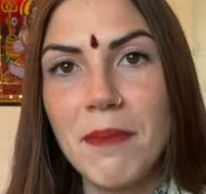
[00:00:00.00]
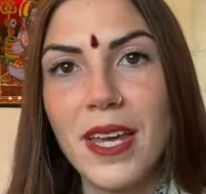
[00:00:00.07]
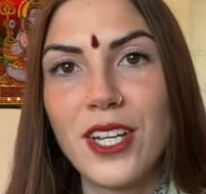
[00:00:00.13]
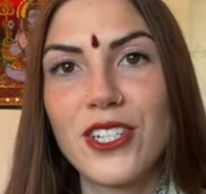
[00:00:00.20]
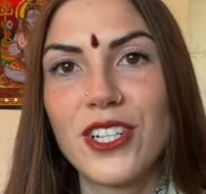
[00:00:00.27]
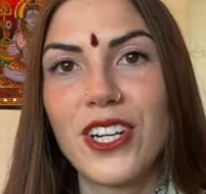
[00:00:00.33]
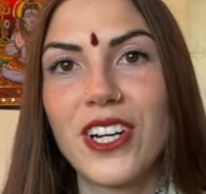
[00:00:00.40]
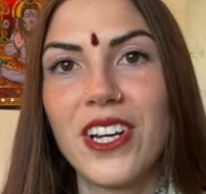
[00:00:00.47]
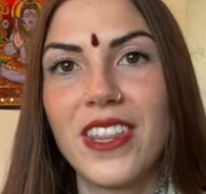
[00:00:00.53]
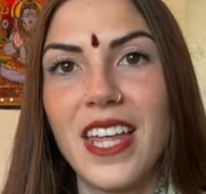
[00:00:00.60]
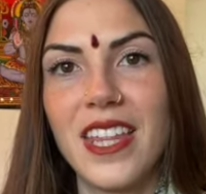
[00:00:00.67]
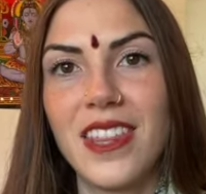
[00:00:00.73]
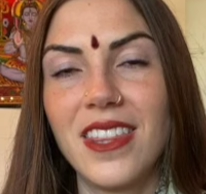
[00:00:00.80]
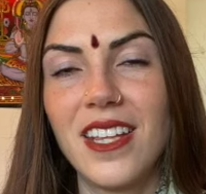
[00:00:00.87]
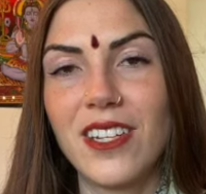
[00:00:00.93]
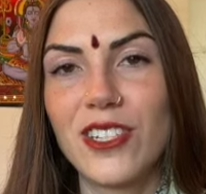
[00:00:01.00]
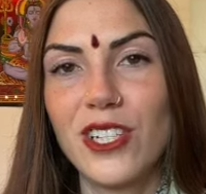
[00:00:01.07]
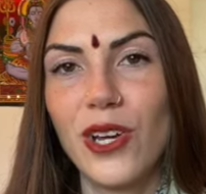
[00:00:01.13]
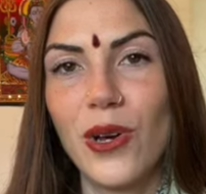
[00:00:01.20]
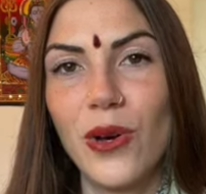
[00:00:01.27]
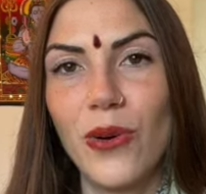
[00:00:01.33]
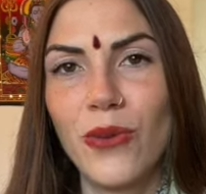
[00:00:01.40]
Make sure that there's
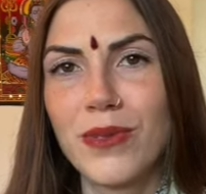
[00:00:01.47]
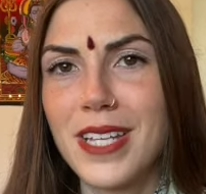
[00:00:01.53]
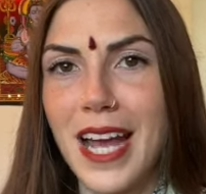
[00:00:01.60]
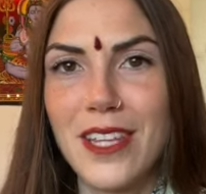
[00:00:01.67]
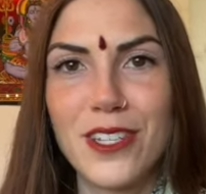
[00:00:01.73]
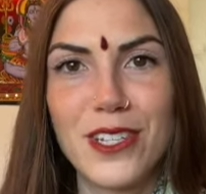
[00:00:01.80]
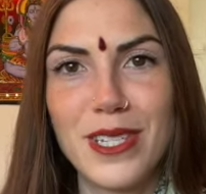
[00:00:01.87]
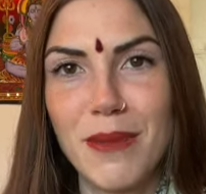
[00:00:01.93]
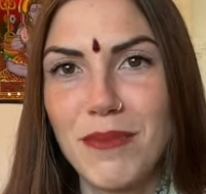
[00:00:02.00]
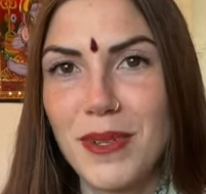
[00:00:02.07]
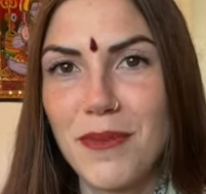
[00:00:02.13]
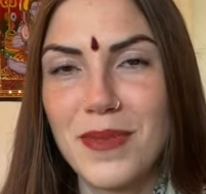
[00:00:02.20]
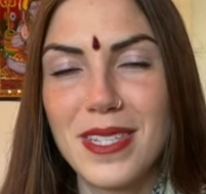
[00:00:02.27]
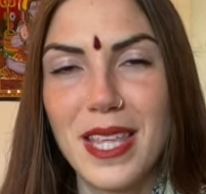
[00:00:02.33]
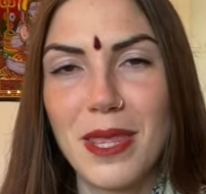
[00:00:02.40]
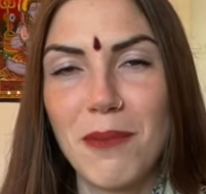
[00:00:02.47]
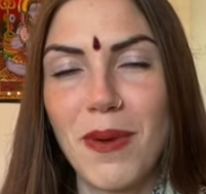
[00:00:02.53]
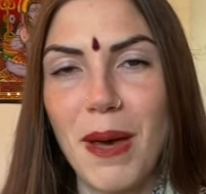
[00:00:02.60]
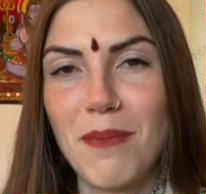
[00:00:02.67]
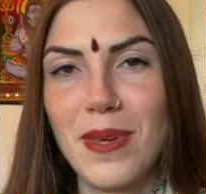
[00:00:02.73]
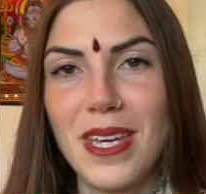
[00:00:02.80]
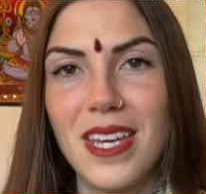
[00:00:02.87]
no signs or symptoms that the
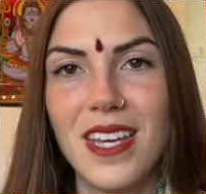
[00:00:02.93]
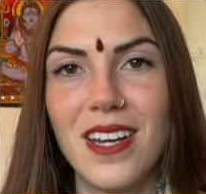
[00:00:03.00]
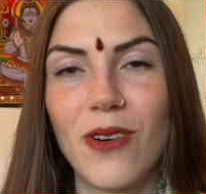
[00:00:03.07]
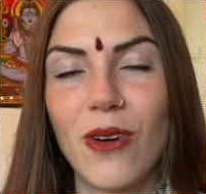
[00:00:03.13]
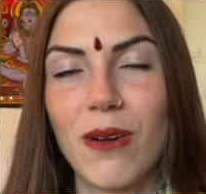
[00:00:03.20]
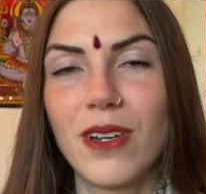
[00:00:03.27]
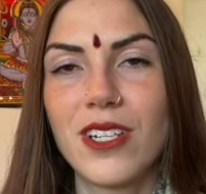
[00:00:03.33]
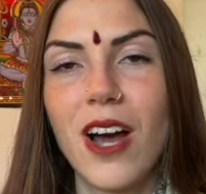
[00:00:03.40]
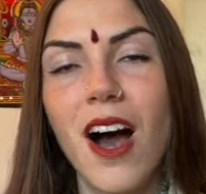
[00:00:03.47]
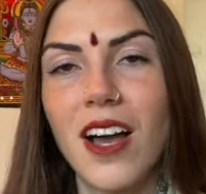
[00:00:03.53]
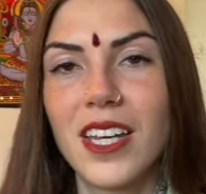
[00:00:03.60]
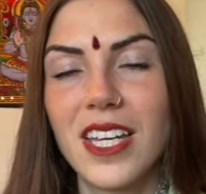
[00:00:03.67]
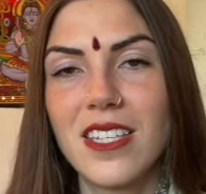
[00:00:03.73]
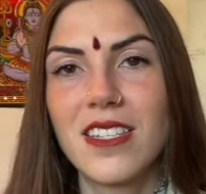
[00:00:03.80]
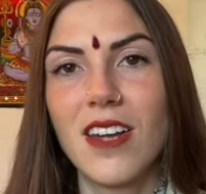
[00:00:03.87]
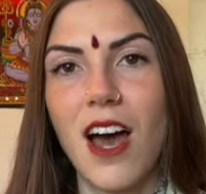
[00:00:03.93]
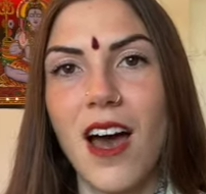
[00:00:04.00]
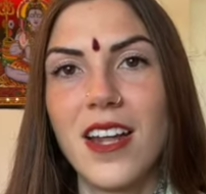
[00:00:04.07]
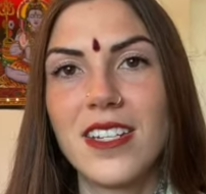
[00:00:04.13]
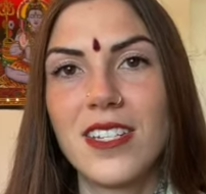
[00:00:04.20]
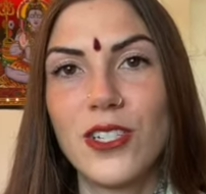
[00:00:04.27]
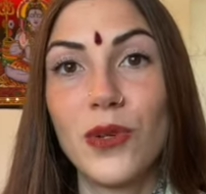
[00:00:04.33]
puppy or dog is
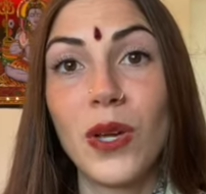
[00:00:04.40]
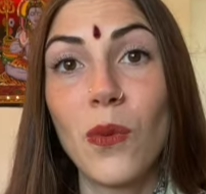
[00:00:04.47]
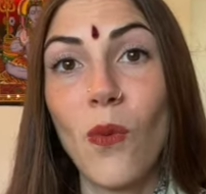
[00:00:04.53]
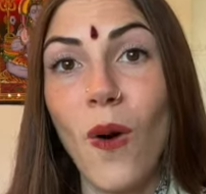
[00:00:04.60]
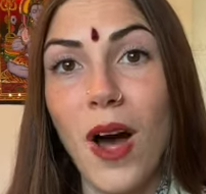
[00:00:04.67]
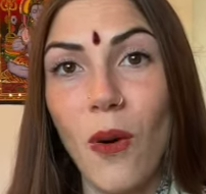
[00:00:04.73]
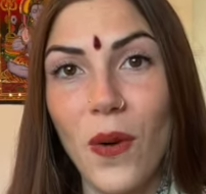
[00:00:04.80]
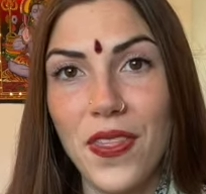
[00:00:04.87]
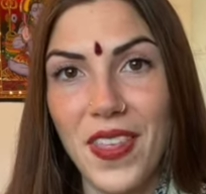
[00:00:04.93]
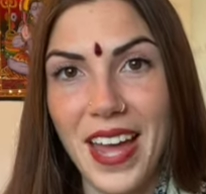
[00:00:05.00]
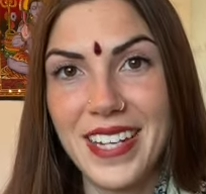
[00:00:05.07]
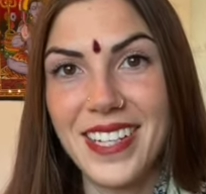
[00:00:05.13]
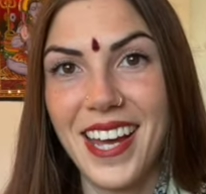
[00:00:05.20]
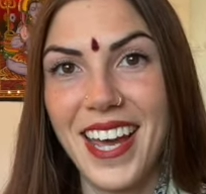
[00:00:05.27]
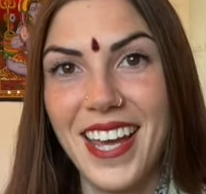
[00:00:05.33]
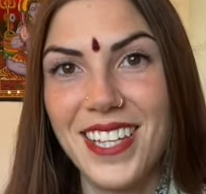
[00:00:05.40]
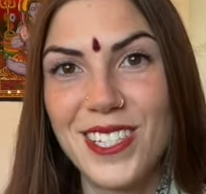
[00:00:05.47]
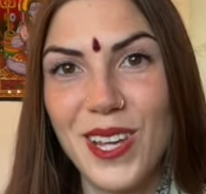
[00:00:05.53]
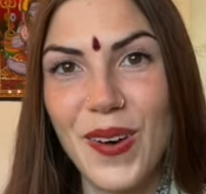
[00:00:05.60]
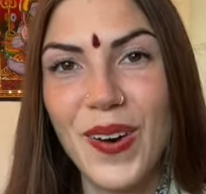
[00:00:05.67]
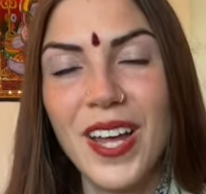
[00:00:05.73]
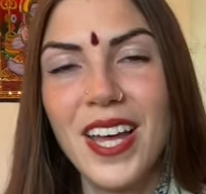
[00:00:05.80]
not doing well with that diet.
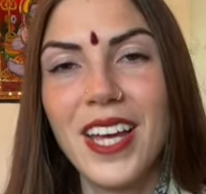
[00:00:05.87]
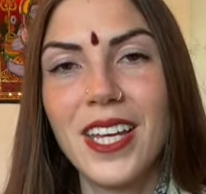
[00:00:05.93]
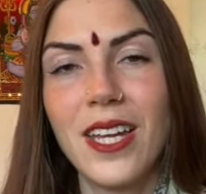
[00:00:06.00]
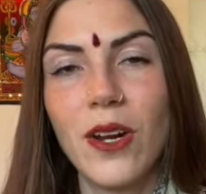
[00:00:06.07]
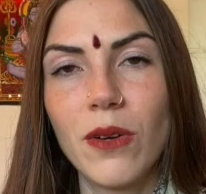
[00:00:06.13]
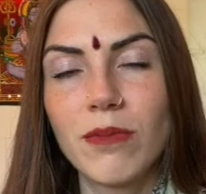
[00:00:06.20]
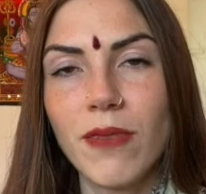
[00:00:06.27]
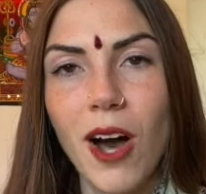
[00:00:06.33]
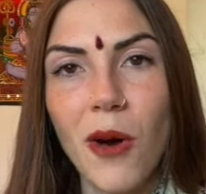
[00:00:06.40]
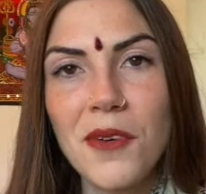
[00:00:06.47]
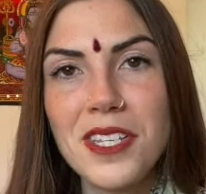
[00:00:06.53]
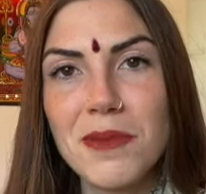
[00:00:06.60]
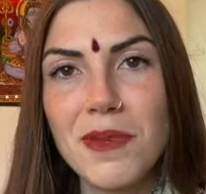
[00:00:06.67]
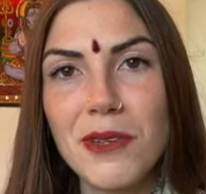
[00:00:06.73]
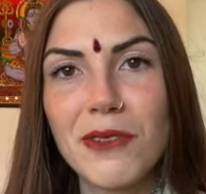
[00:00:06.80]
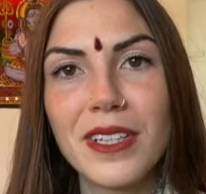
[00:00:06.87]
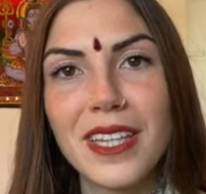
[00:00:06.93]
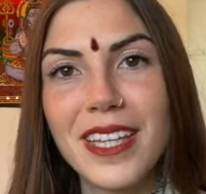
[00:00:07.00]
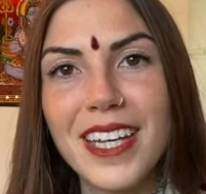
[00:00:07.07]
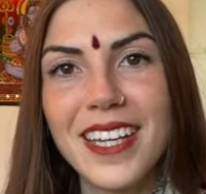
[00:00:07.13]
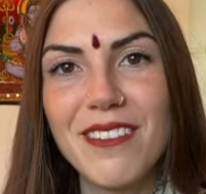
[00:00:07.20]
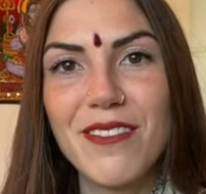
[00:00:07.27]
So, you know, always be
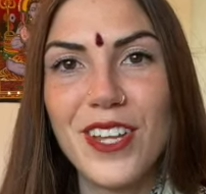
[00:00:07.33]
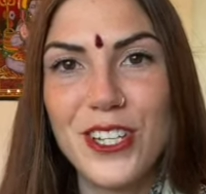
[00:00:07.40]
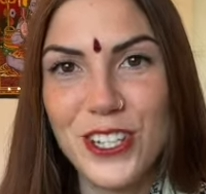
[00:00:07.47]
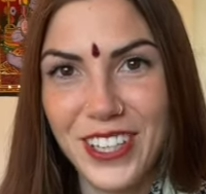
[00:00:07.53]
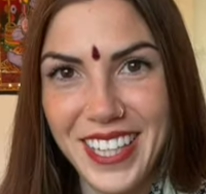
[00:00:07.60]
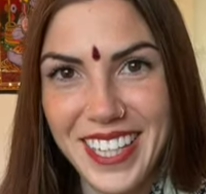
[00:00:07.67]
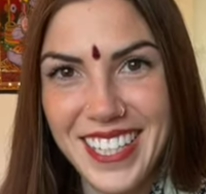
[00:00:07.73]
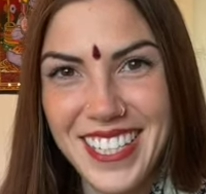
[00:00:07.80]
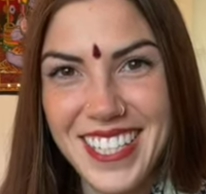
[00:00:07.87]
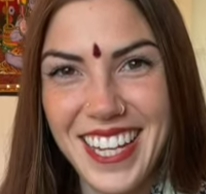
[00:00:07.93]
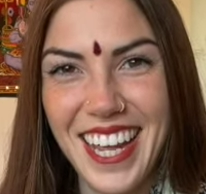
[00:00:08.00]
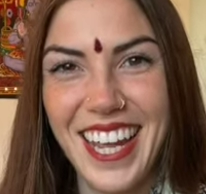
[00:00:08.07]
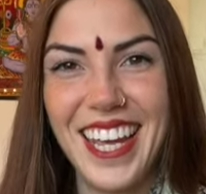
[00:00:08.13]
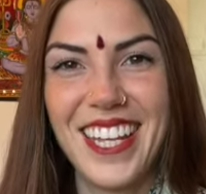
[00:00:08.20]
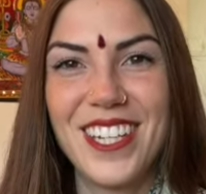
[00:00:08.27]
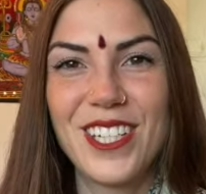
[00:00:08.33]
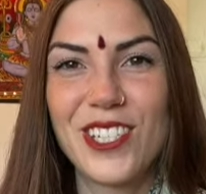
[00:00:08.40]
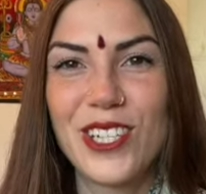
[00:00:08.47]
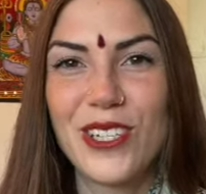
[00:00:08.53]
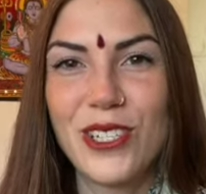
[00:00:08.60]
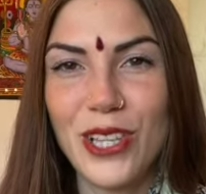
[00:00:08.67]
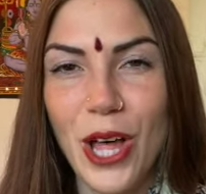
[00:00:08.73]
really vigilant and
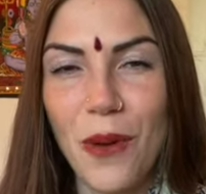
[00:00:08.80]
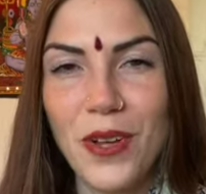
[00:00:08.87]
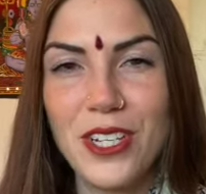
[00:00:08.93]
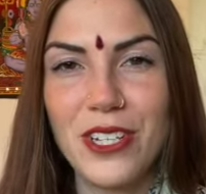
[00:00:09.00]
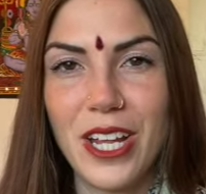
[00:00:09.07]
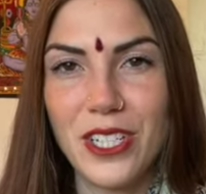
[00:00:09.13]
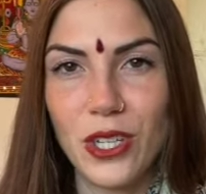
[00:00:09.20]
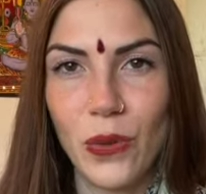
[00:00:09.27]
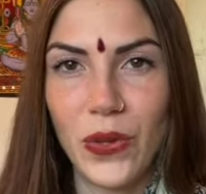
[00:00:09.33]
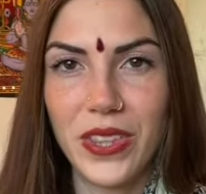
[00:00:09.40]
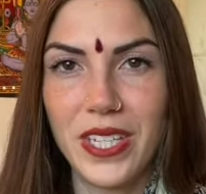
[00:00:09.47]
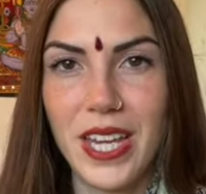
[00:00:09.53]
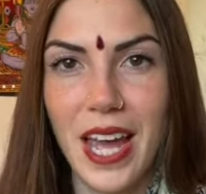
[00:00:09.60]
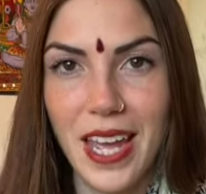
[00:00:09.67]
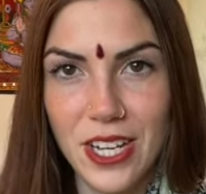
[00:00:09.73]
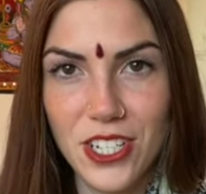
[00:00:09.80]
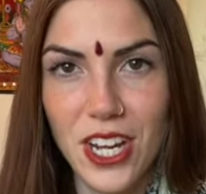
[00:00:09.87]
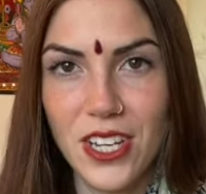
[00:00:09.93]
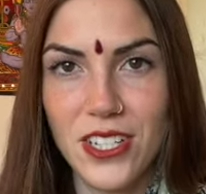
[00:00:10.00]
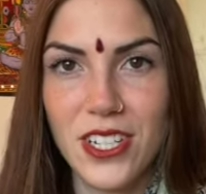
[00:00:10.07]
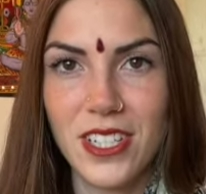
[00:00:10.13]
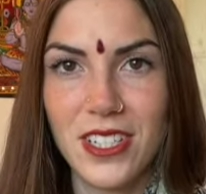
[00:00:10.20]
slow and gentle with the diet
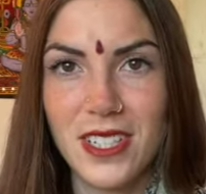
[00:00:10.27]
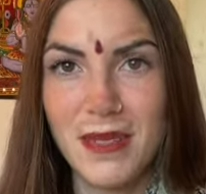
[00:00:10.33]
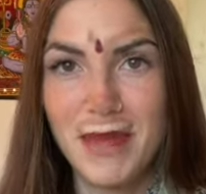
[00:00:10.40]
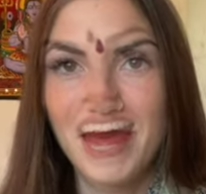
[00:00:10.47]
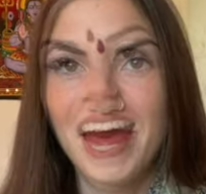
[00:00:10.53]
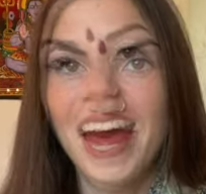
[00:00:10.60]
changes.